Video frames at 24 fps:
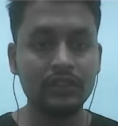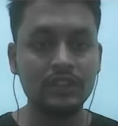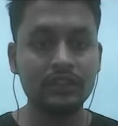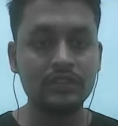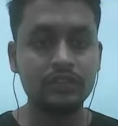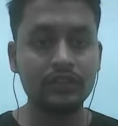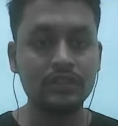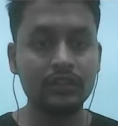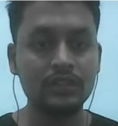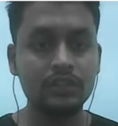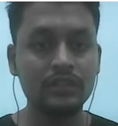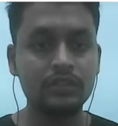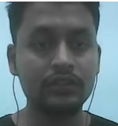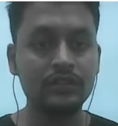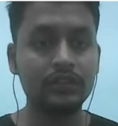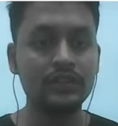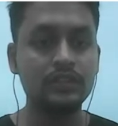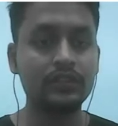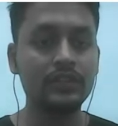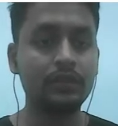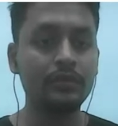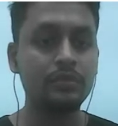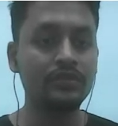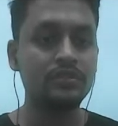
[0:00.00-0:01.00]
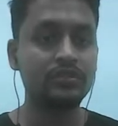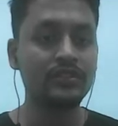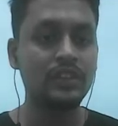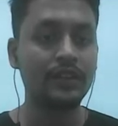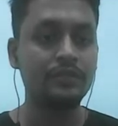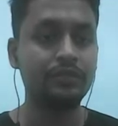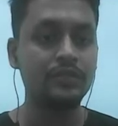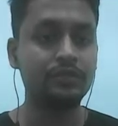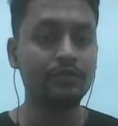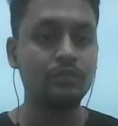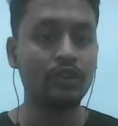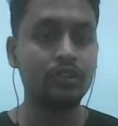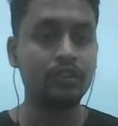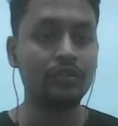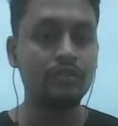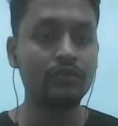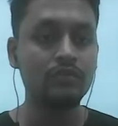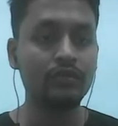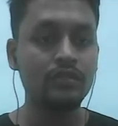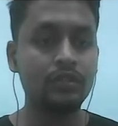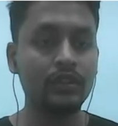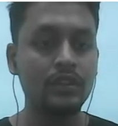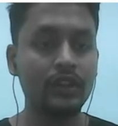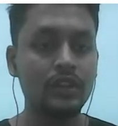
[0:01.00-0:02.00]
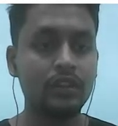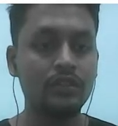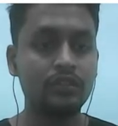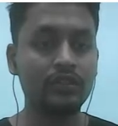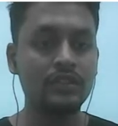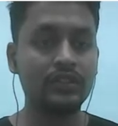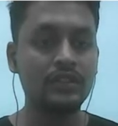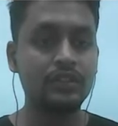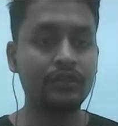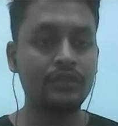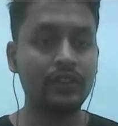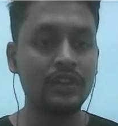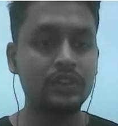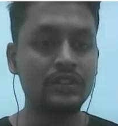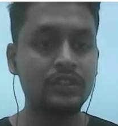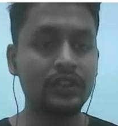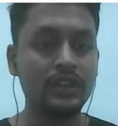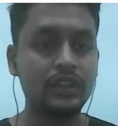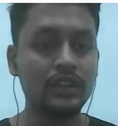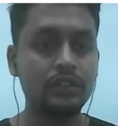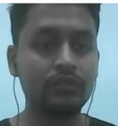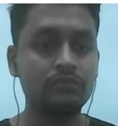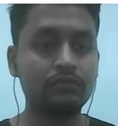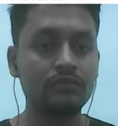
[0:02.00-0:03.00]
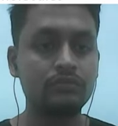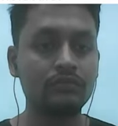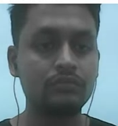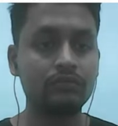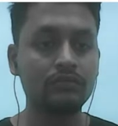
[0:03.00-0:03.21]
this is about surface molecule. This is the first layer.